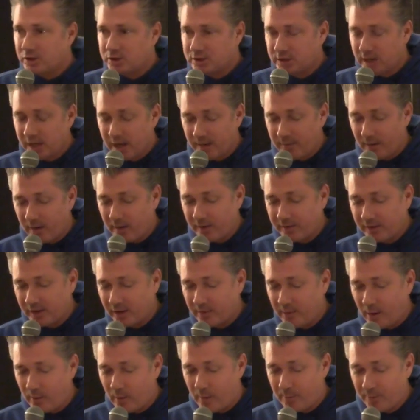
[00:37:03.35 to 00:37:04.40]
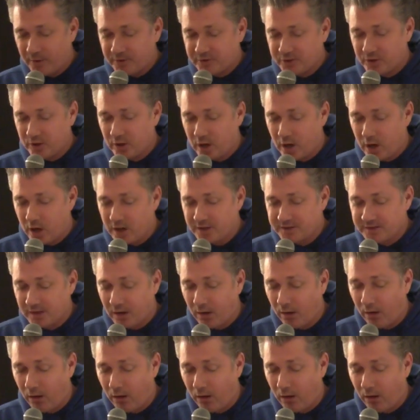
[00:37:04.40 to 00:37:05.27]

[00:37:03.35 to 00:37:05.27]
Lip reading: Get your shit. I'm already thinking about what books are yours.